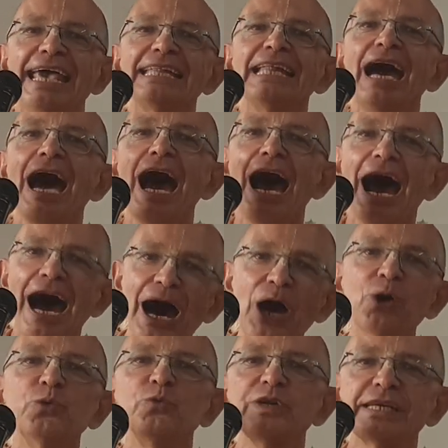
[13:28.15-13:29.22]
and
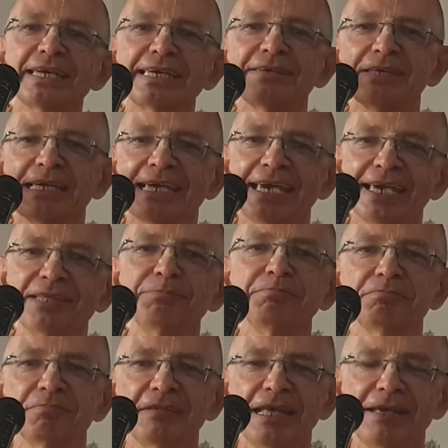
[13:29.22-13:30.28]
how we
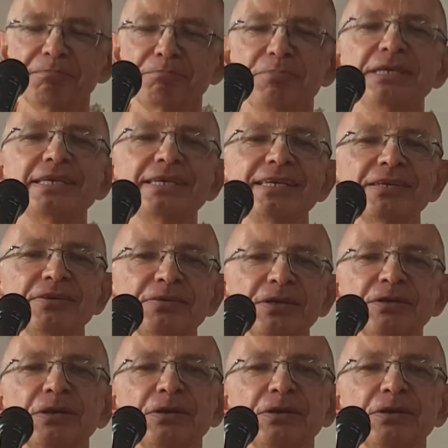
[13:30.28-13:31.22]
can be,